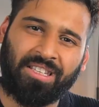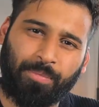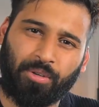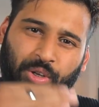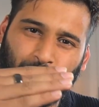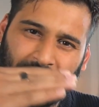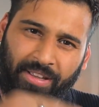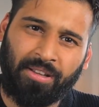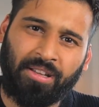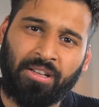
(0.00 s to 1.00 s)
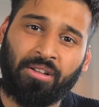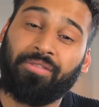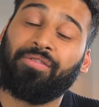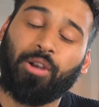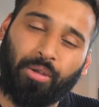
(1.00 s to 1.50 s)
keep on track.
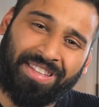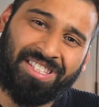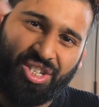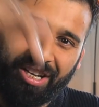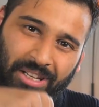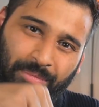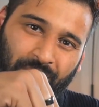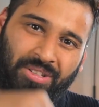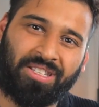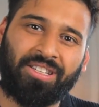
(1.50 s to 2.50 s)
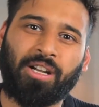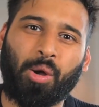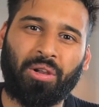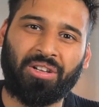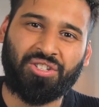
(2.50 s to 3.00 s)
Follow this channel, because here I
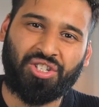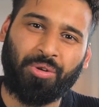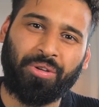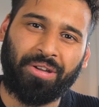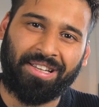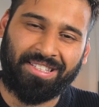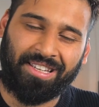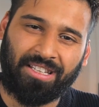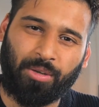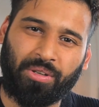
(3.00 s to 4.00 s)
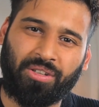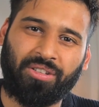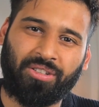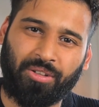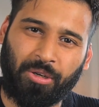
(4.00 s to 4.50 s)
will show you exactly what you
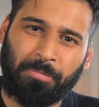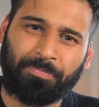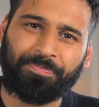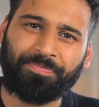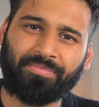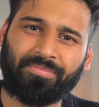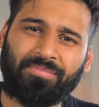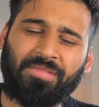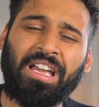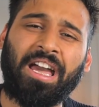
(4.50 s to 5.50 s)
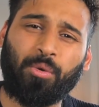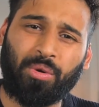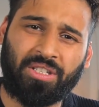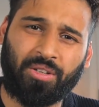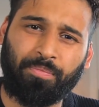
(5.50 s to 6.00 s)
need to know and
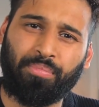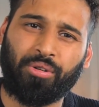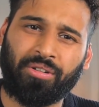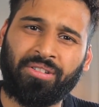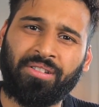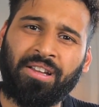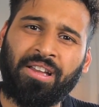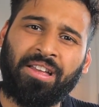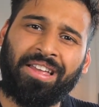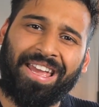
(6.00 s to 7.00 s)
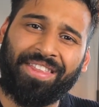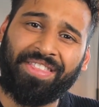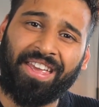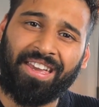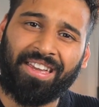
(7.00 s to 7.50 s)
what's important,
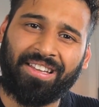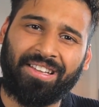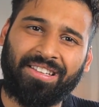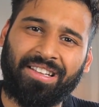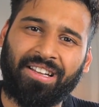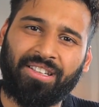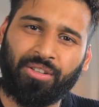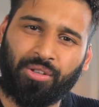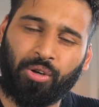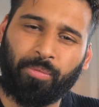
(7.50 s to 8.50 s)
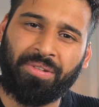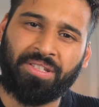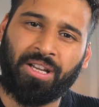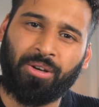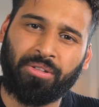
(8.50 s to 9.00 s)
and then yeah, you don't
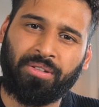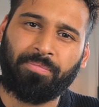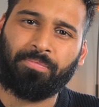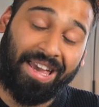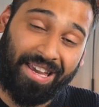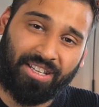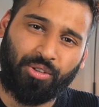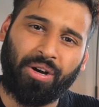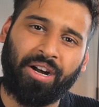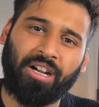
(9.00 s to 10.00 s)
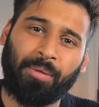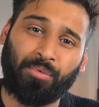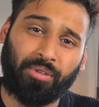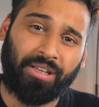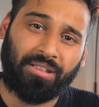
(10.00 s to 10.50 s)
miss out and you are up
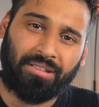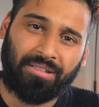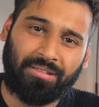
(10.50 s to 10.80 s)
to date.